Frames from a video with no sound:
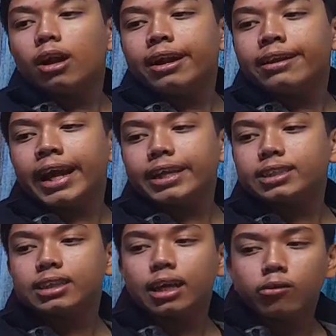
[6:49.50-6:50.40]

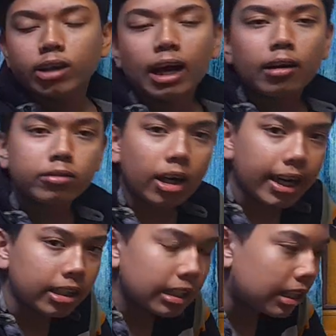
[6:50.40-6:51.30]
Next thing we have
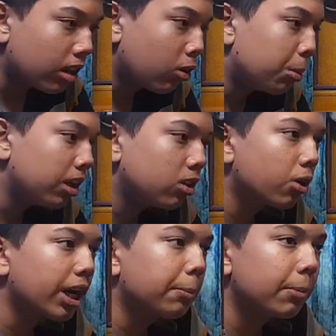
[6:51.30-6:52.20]
again the cobalt
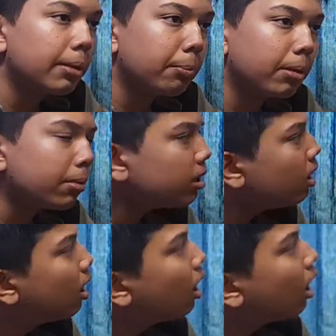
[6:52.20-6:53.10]
chloride paper.
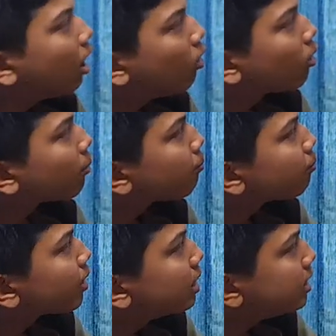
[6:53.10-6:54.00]
Okay.
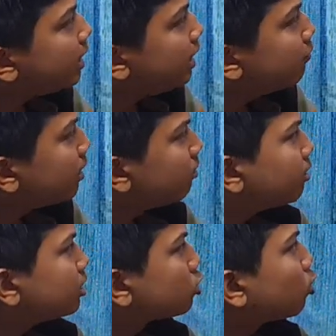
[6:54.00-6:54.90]
See, even
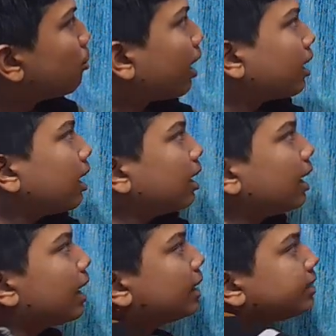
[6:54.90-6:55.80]
when stomata
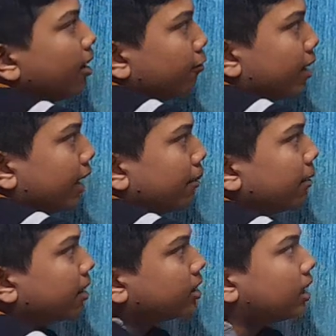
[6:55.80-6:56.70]
has a very
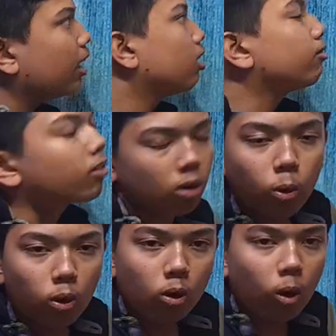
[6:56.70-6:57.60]
big share of
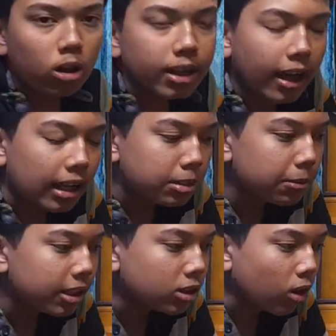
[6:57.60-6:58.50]
all the
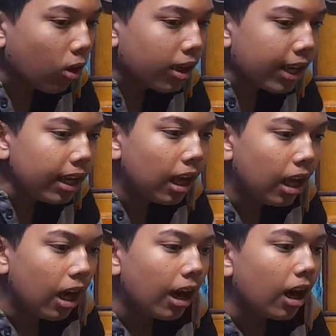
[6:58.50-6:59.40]
transpiration occurring,
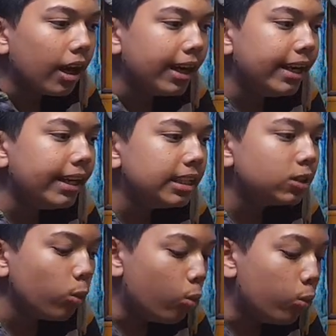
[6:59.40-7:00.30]
it
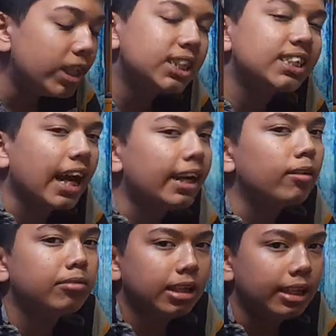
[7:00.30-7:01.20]
is which side of the